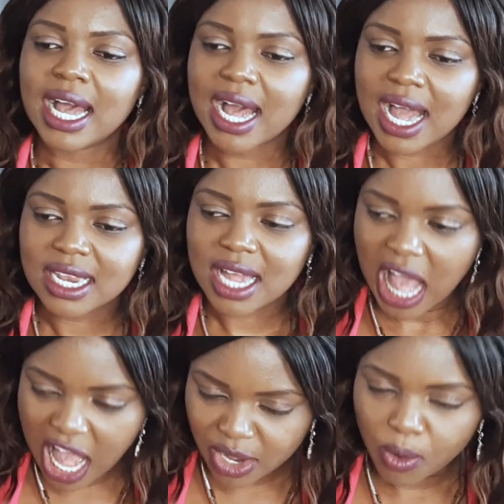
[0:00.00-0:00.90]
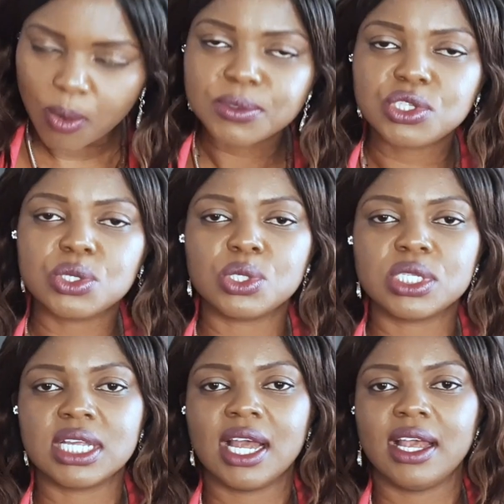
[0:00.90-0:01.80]
At an opportune
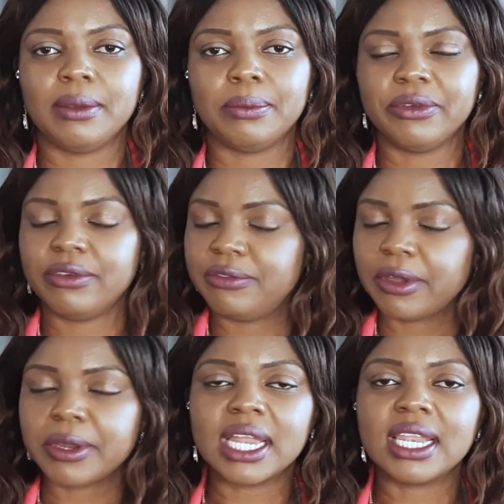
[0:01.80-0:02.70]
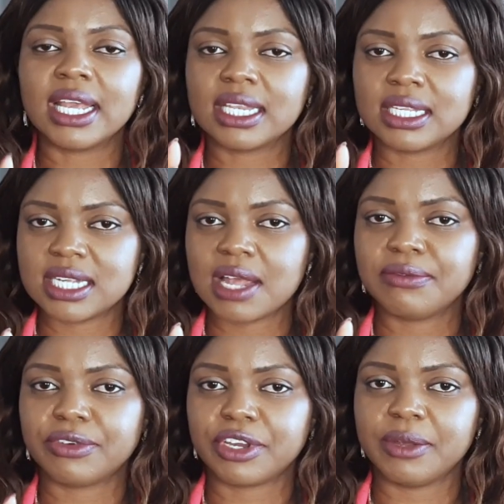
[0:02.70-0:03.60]
time, a very unlikely time
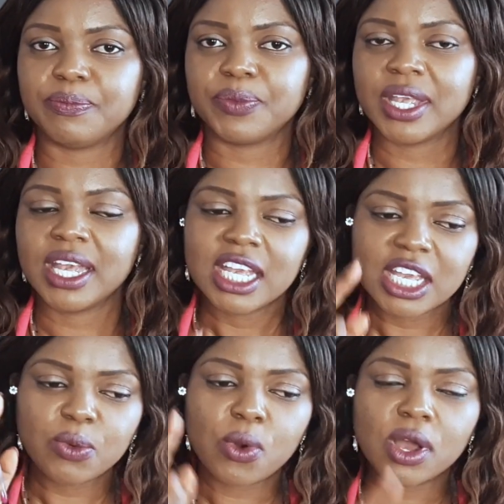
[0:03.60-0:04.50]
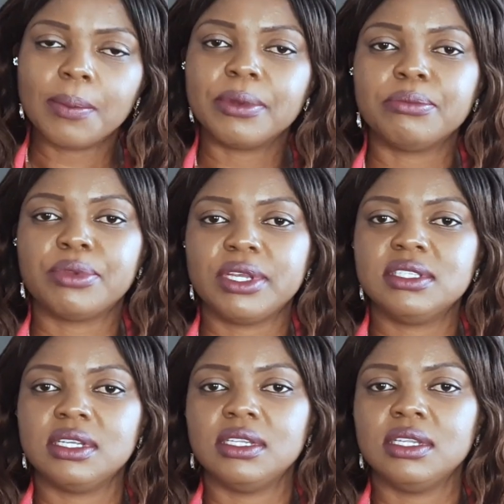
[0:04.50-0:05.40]
for him, he woke up in
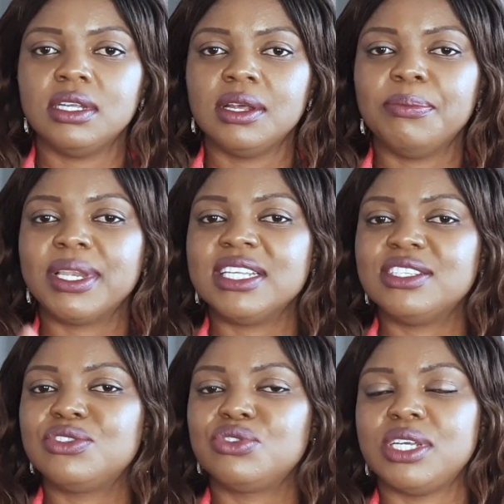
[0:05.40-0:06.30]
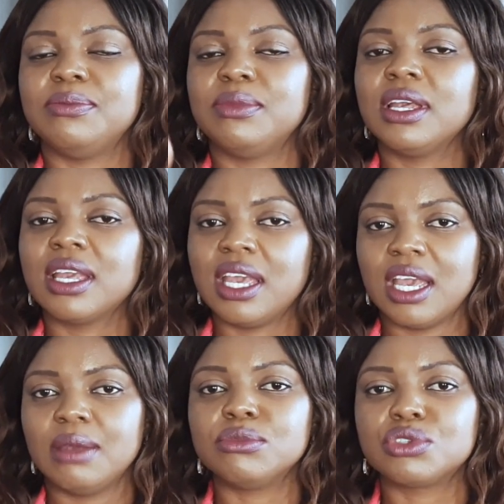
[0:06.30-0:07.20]
prison, but his dream
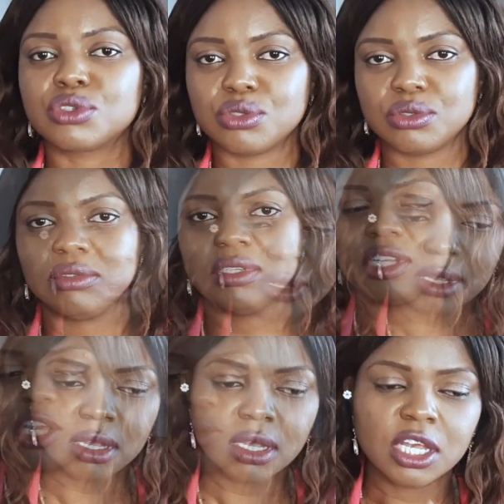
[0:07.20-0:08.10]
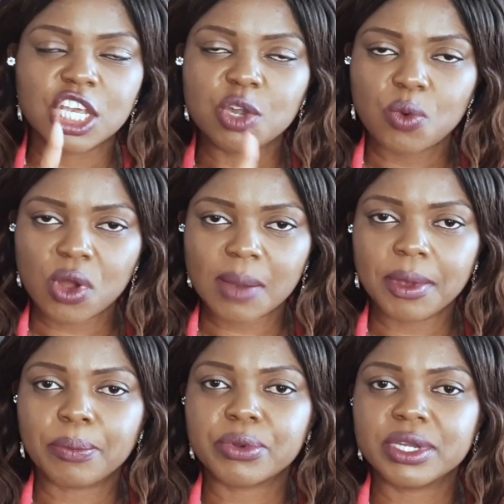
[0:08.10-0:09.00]
came true. He woke up
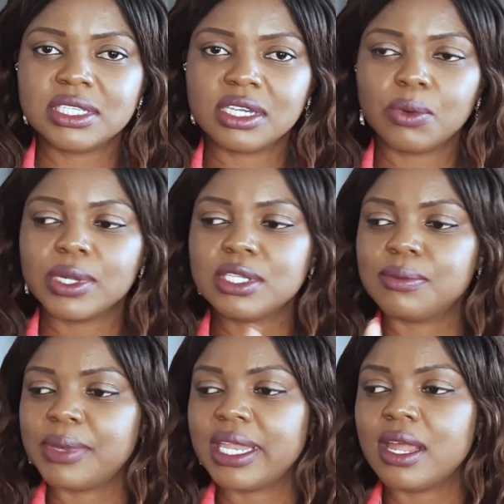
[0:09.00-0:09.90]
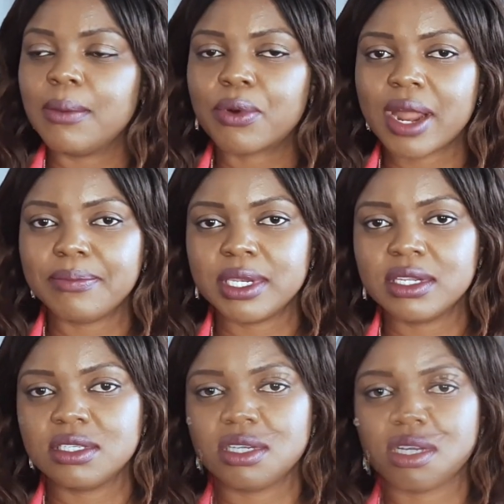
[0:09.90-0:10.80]
a prisoner, went to bed a prime
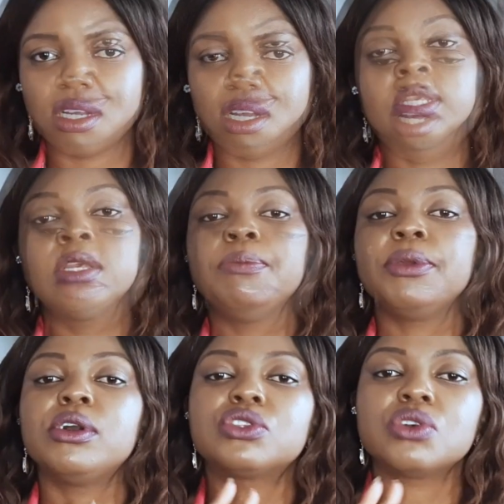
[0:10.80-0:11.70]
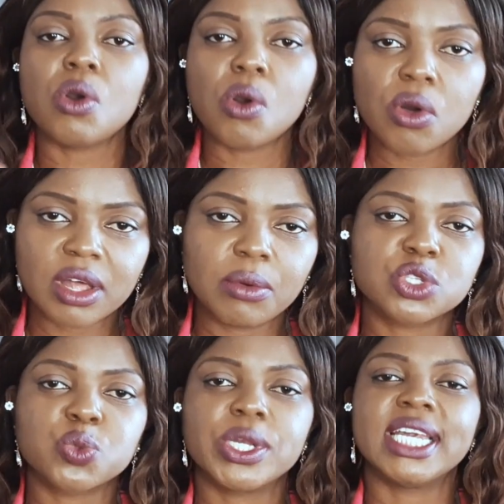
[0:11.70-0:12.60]
minister, because all that
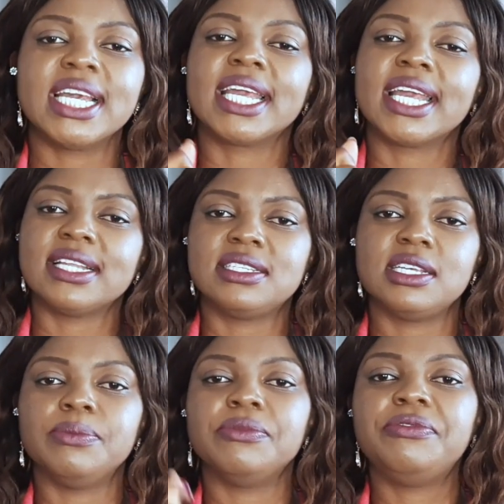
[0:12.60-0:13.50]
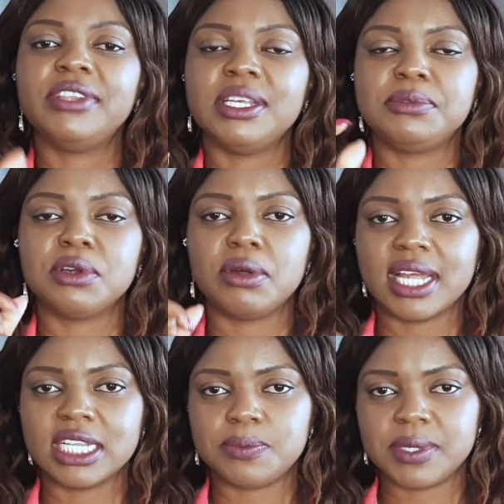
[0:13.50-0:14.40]
was working against him flipped on
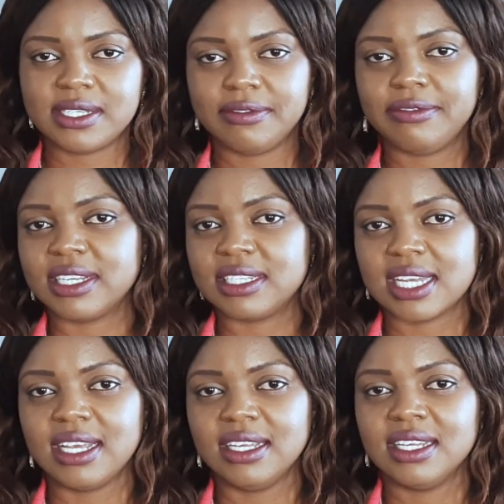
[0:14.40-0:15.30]
that specific day.